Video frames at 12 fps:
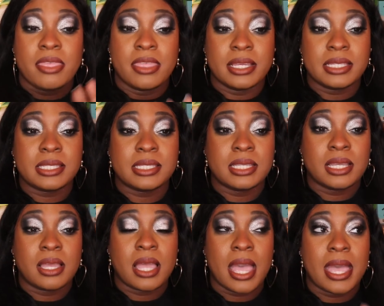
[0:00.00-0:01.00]
This
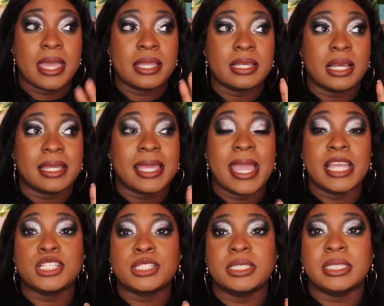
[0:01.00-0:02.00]
and
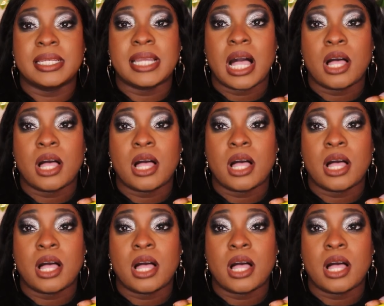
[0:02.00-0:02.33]
occasionally